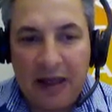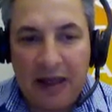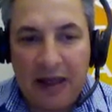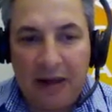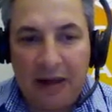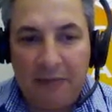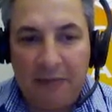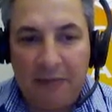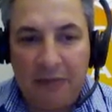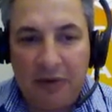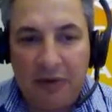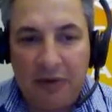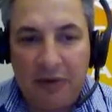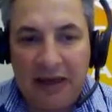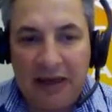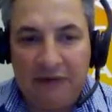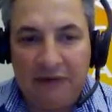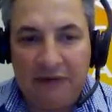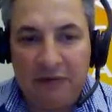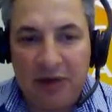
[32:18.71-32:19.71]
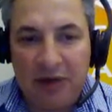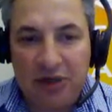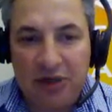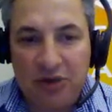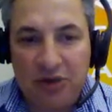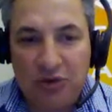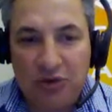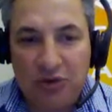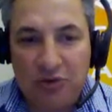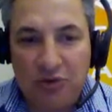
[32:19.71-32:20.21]
that
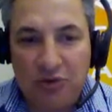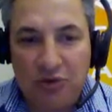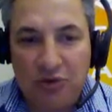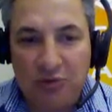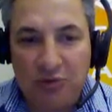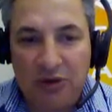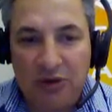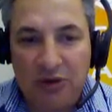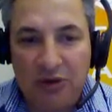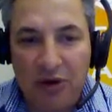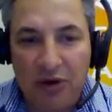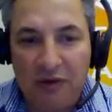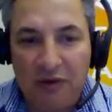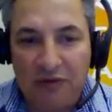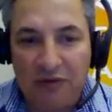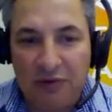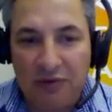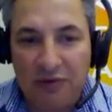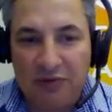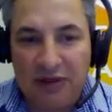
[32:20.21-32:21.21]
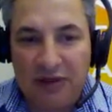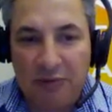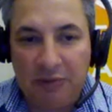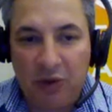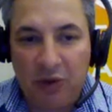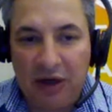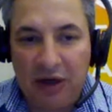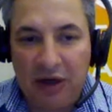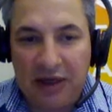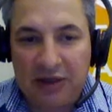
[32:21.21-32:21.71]
information to be derived from
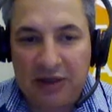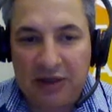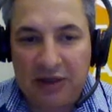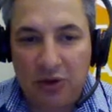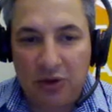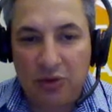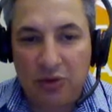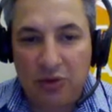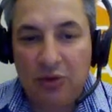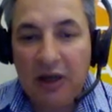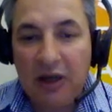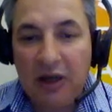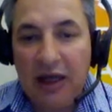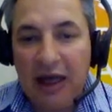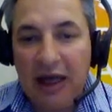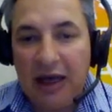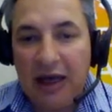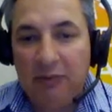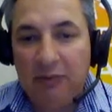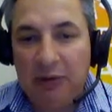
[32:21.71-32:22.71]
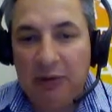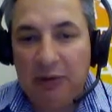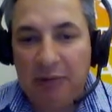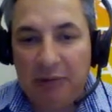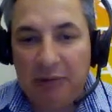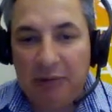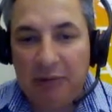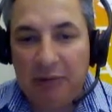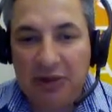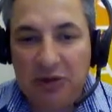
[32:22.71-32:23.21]
somewhere external and be
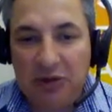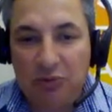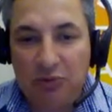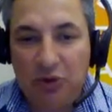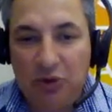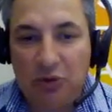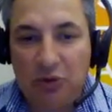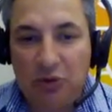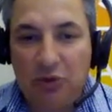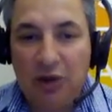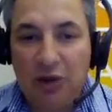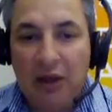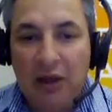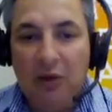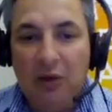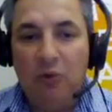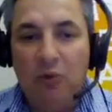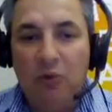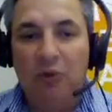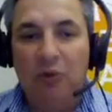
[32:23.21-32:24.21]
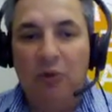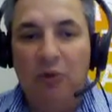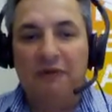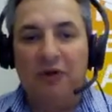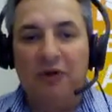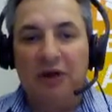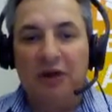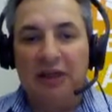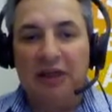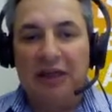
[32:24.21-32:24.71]
pumped into Moodle. What we're
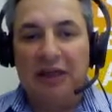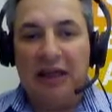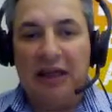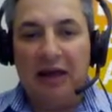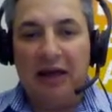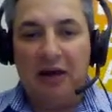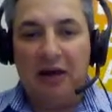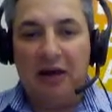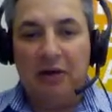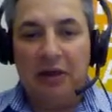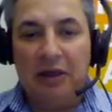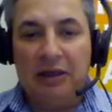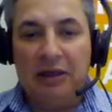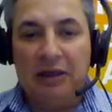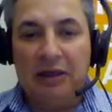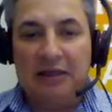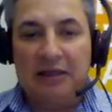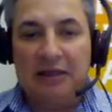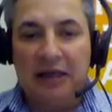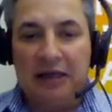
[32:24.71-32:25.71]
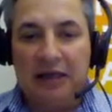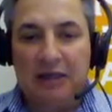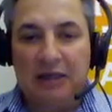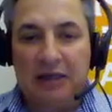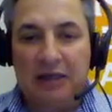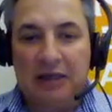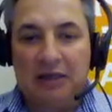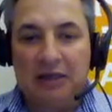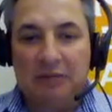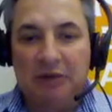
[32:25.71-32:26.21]
finding now is that
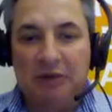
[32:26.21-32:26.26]
there's